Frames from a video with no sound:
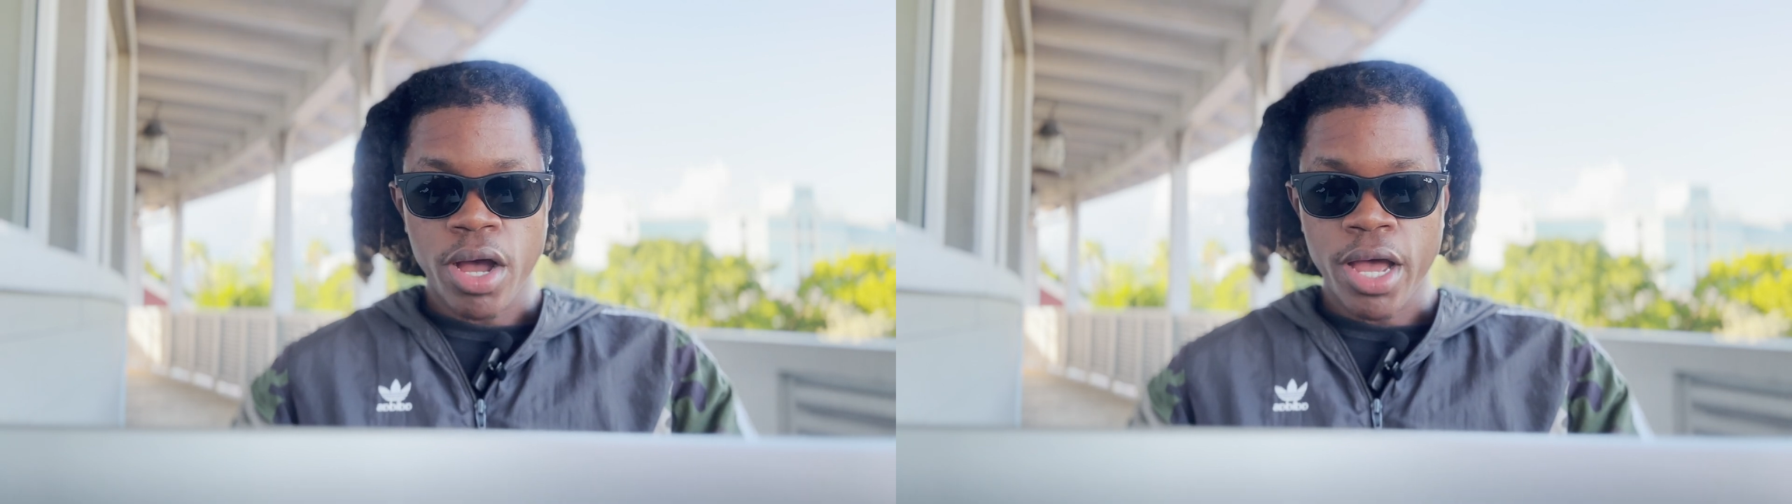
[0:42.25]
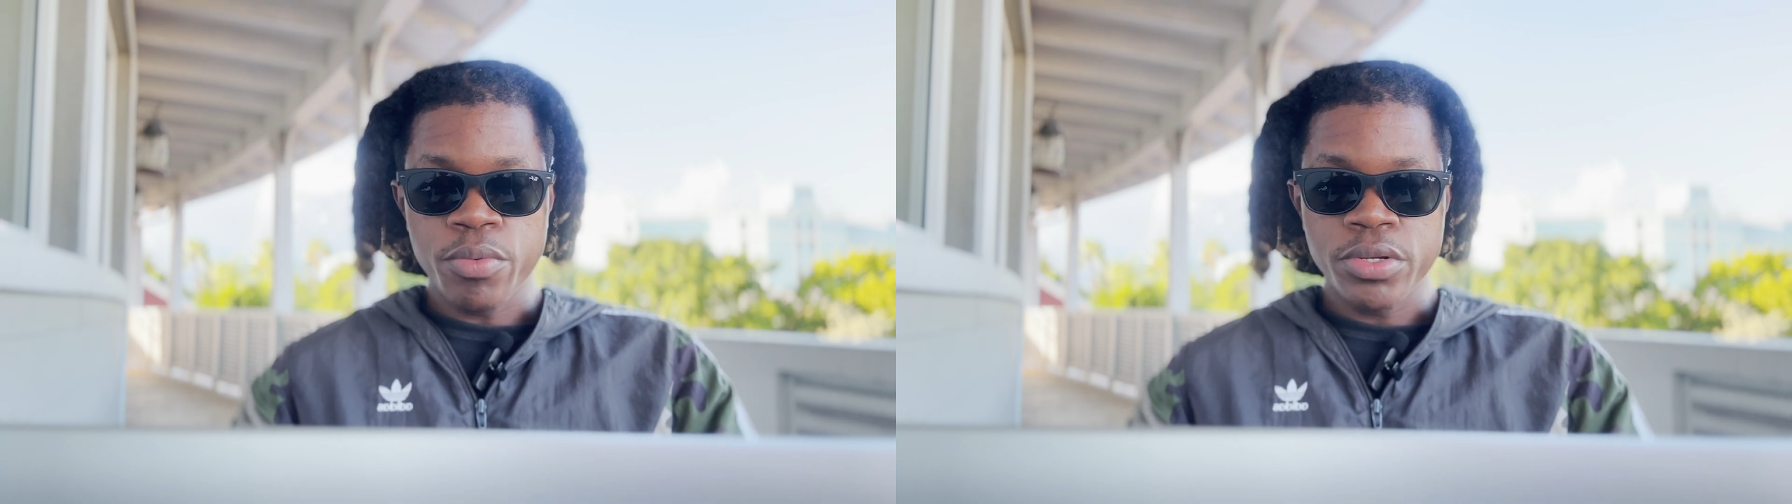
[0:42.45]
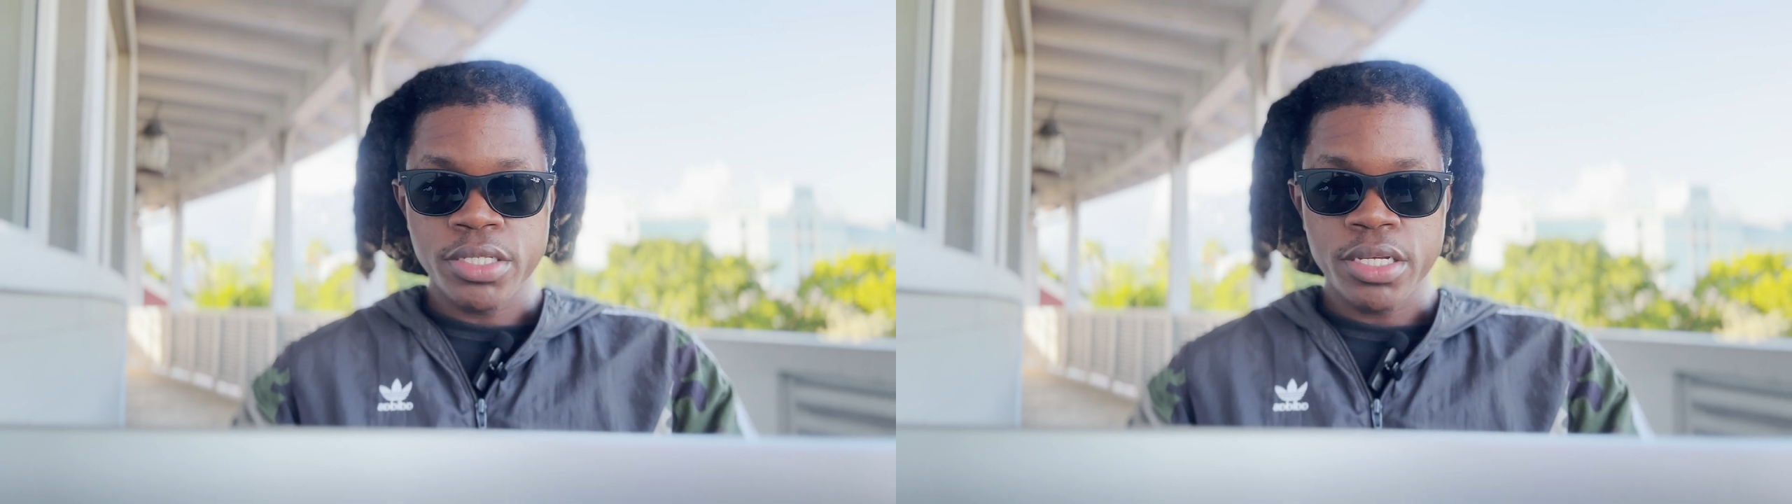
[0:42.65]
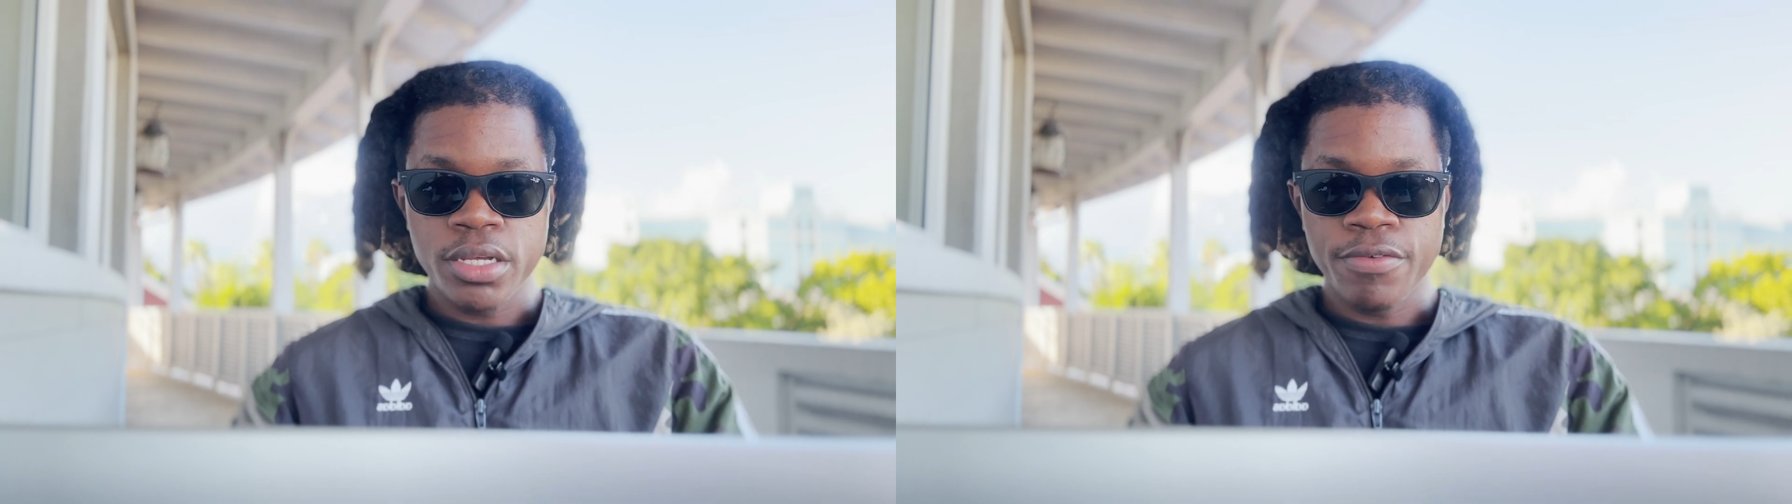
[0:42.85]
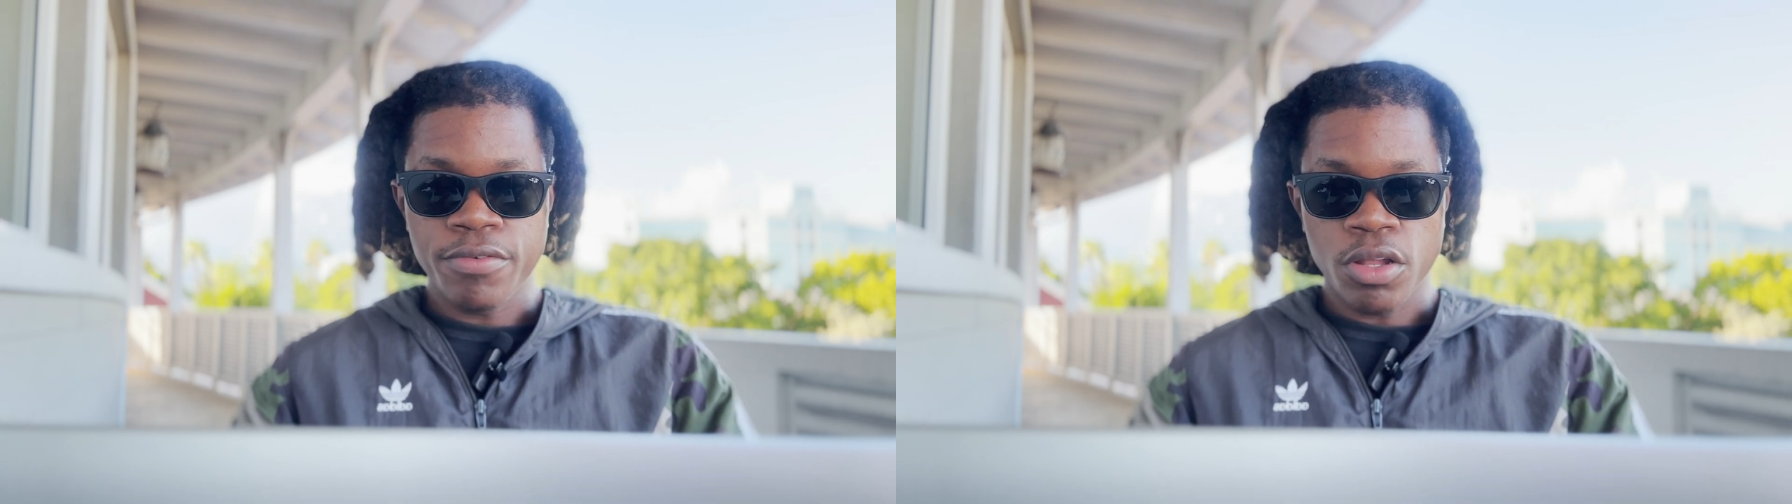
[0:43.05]
I would
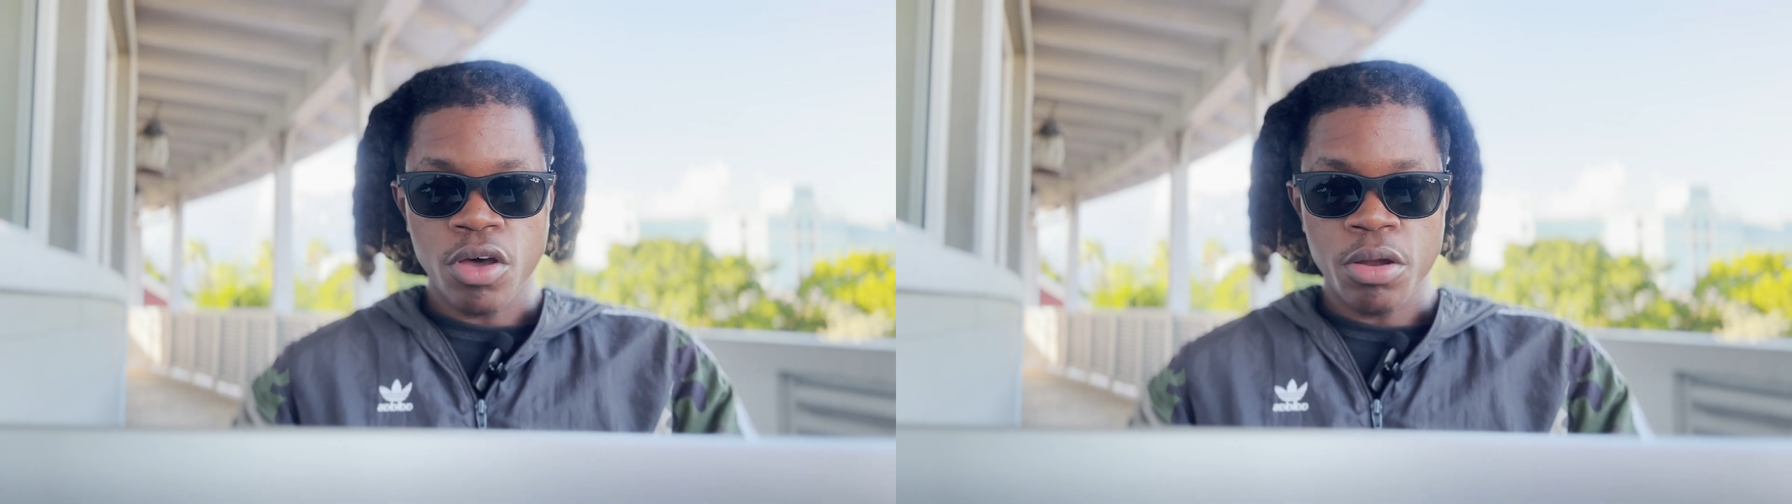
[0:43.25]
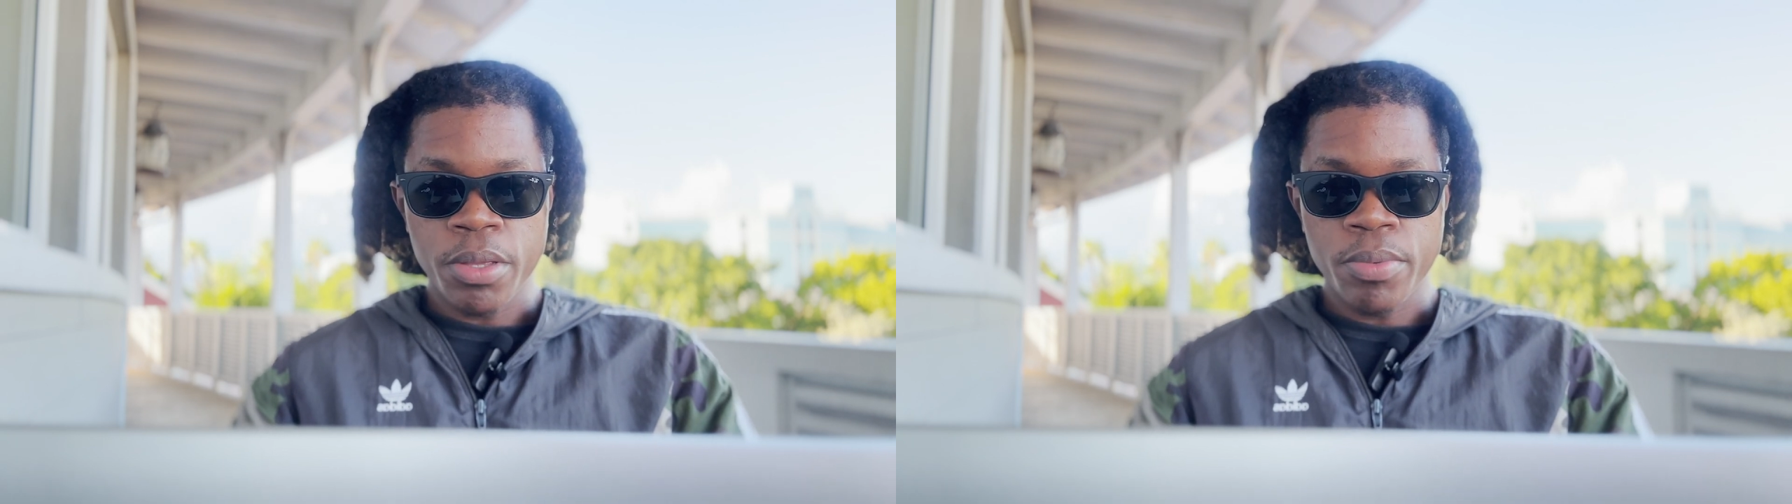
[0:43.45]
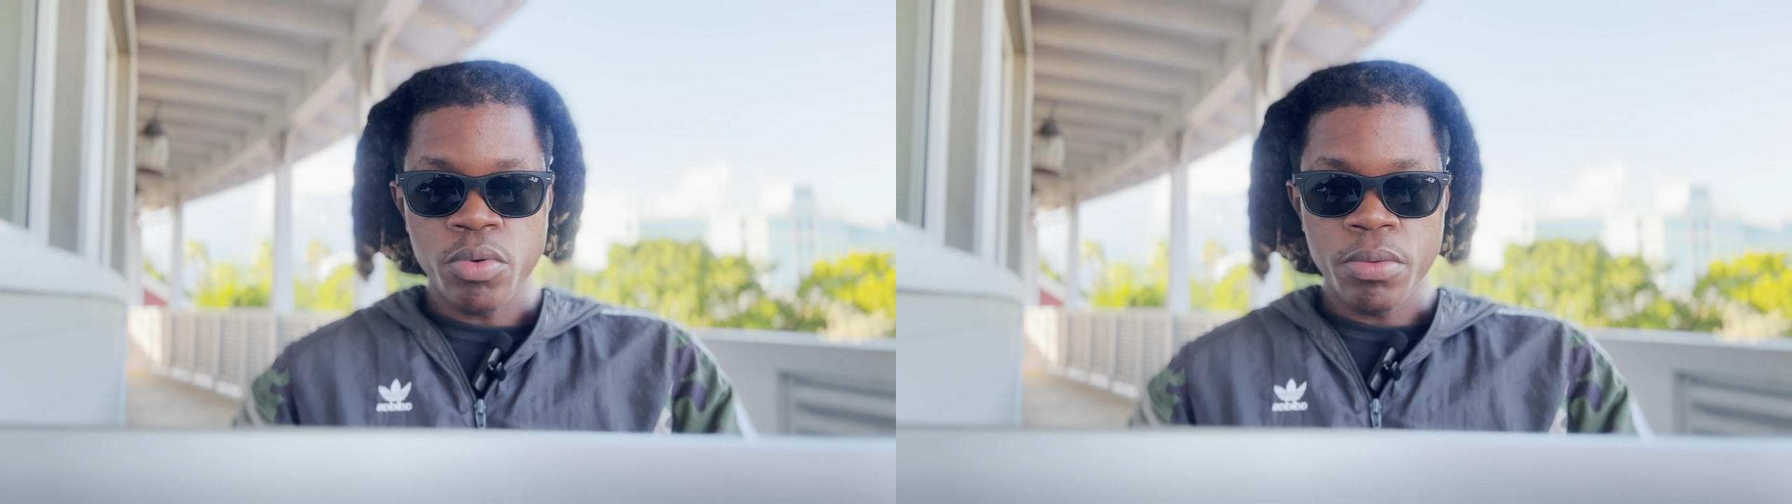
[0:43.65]
say, for a lot of people